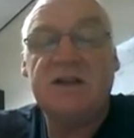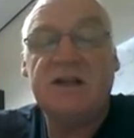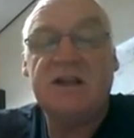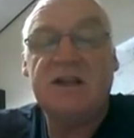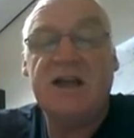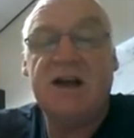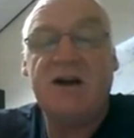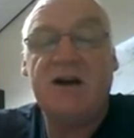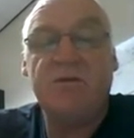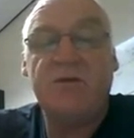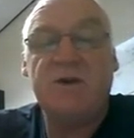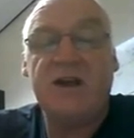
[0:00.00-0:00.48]

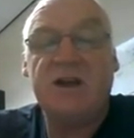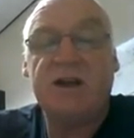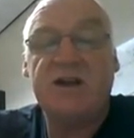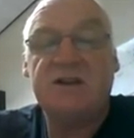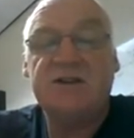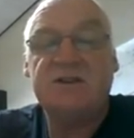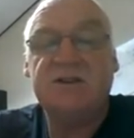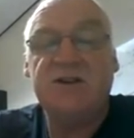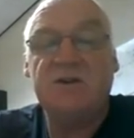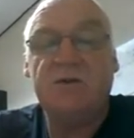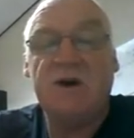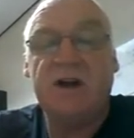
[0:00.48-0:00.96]
Gatwick
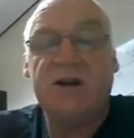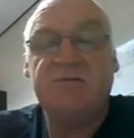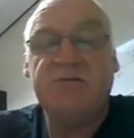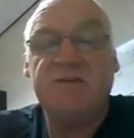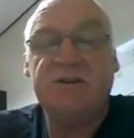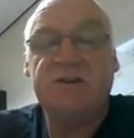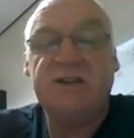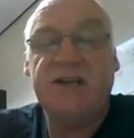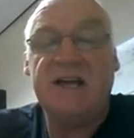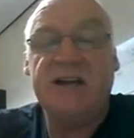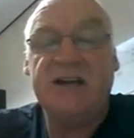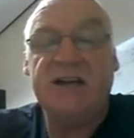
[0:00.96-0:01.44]

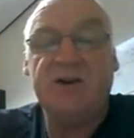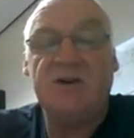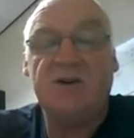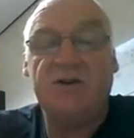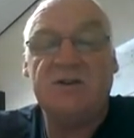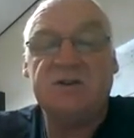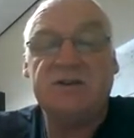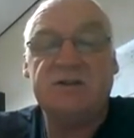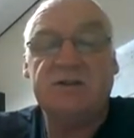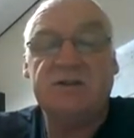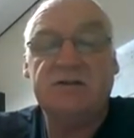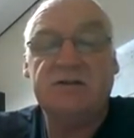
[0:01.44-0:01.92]
210
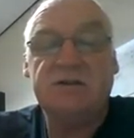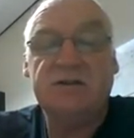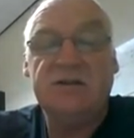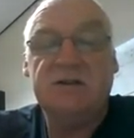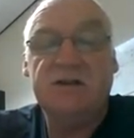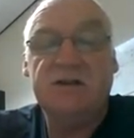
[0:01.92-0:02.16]
knots